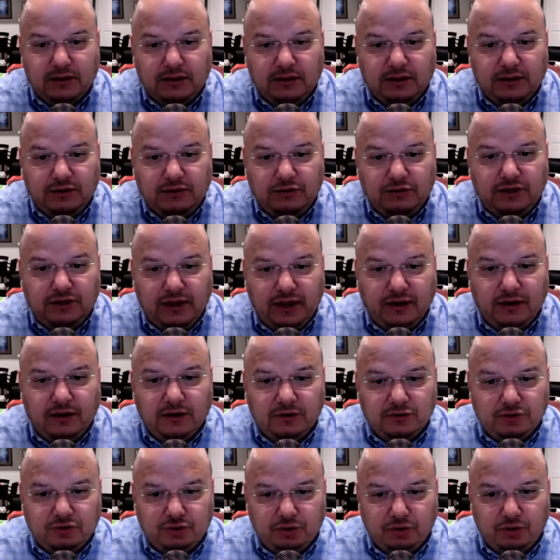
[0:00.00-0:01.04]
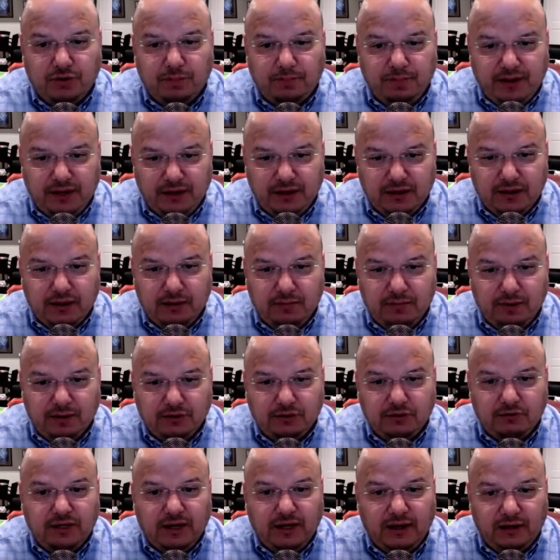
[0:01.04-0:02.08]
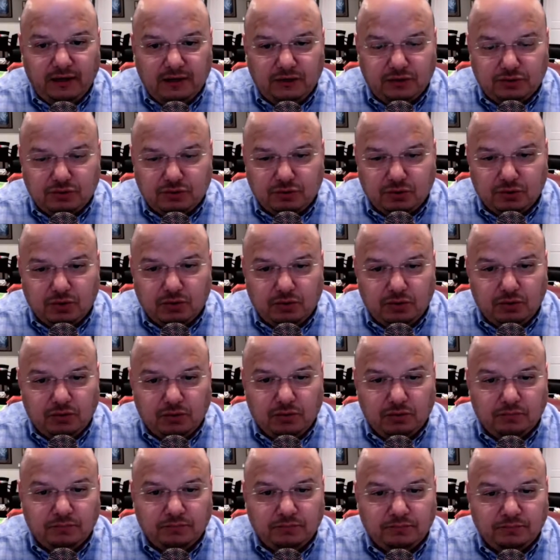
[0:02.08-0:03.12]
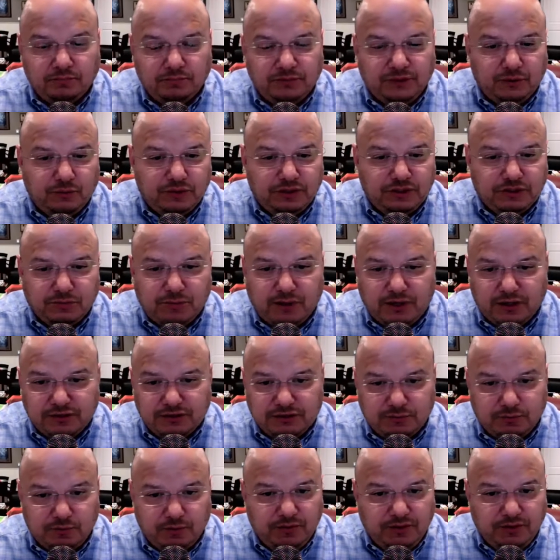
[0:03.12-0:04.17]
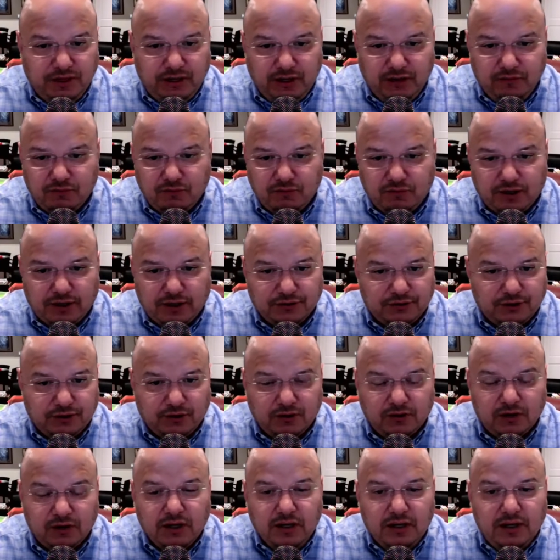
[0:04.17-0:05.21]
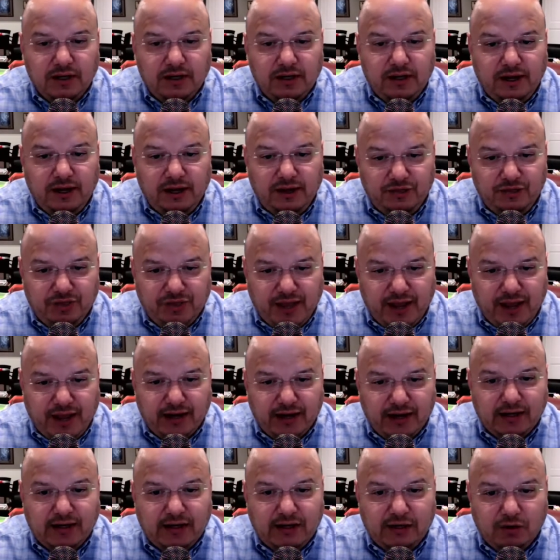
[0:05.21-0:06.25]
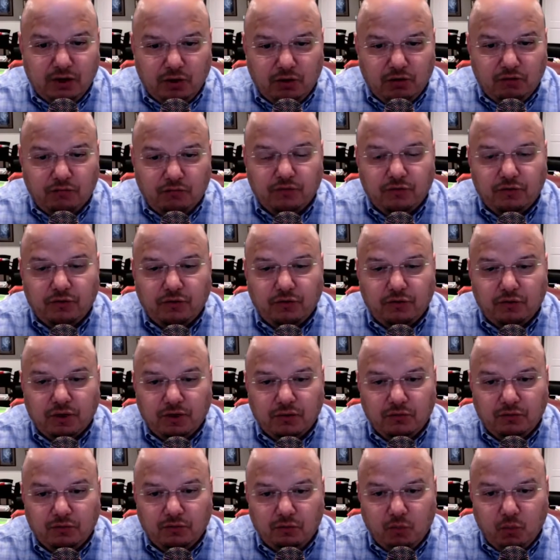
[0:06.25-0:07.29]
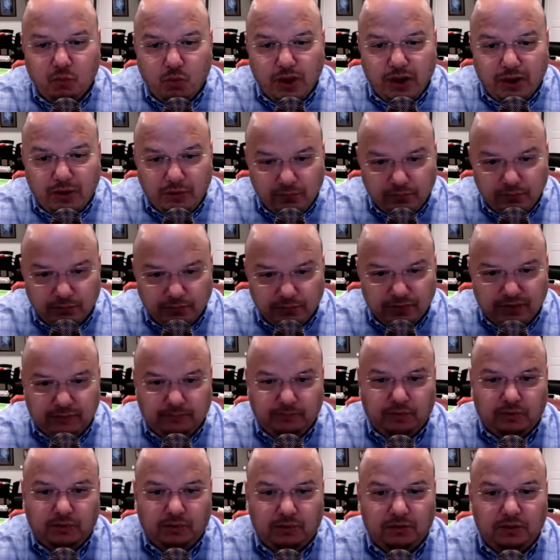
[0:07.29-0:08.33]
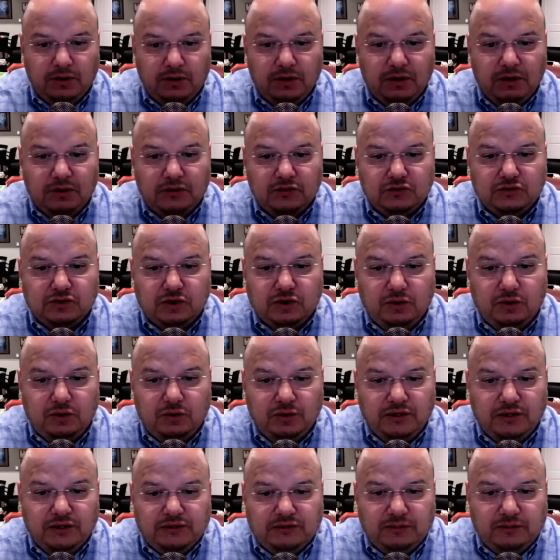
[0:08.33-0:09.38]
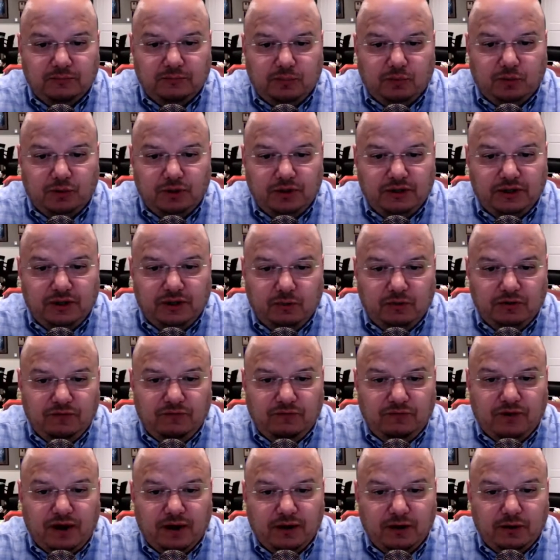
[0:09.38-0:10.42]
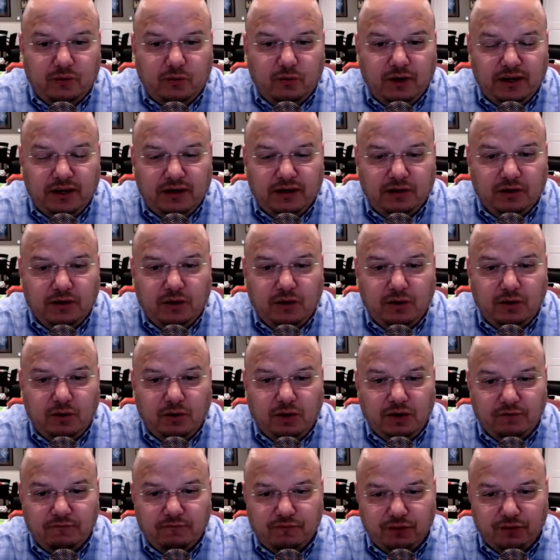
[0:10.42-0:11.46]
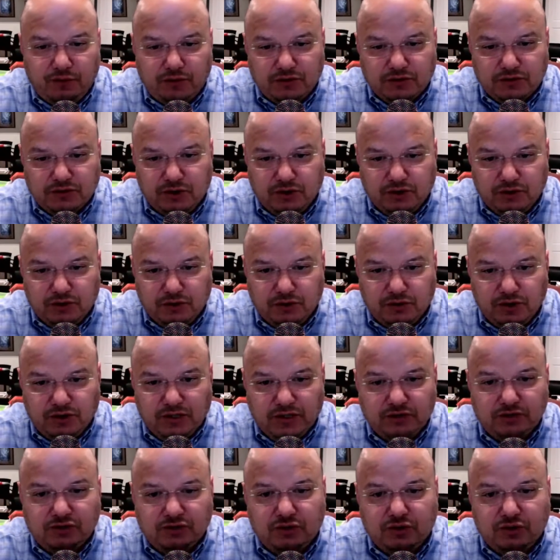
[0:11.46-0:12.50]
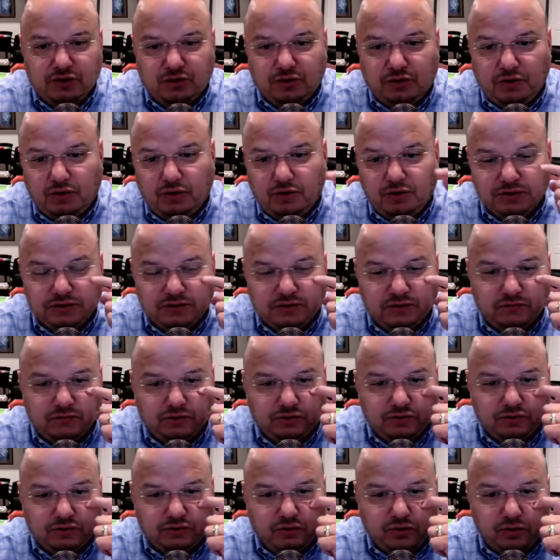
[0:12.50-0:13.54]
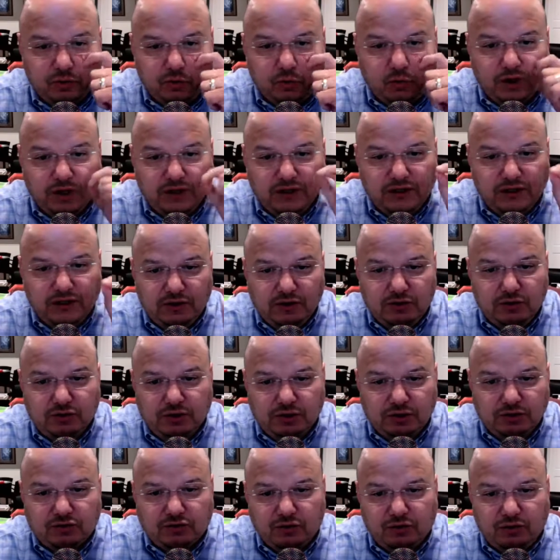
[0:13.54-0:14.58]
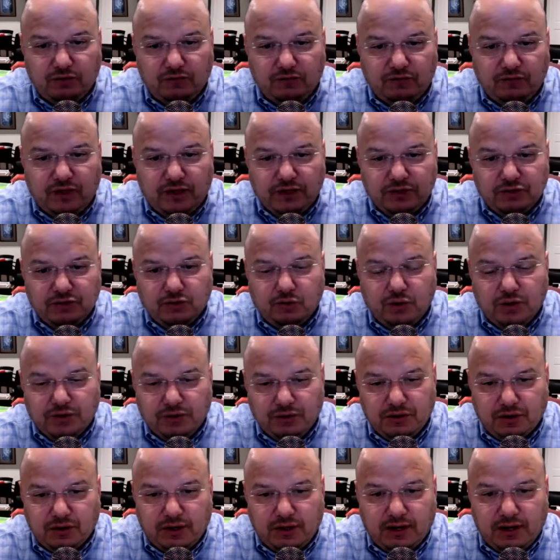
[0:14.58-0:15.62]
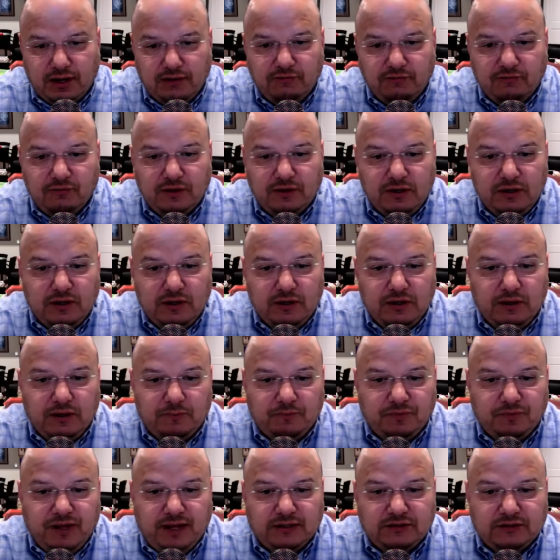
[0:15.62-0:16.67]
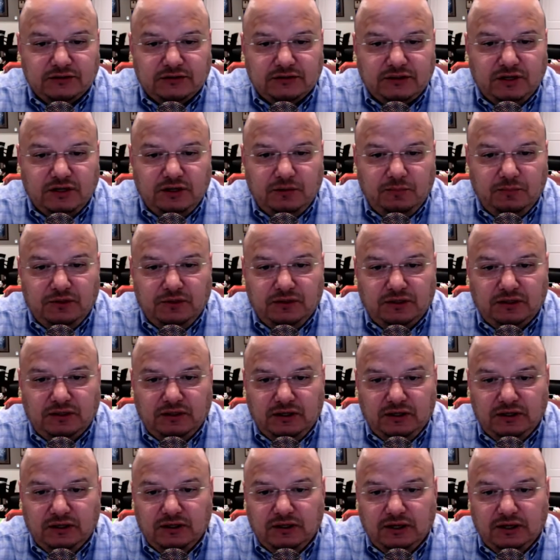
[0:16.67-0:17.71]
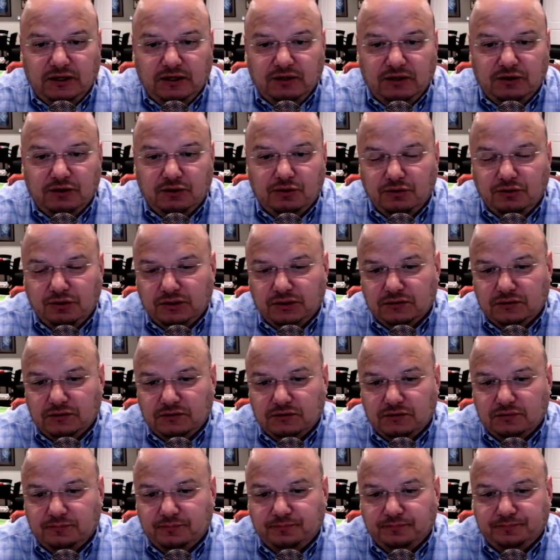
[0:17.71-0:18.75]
You can't control the pandemic. You can't control irresponsible behavior out there. And that can overwhelm people. So it's important that we find a way to go and focus on your internal locus of control. What you control to find joy in your life? That's going to be the key to getting through this.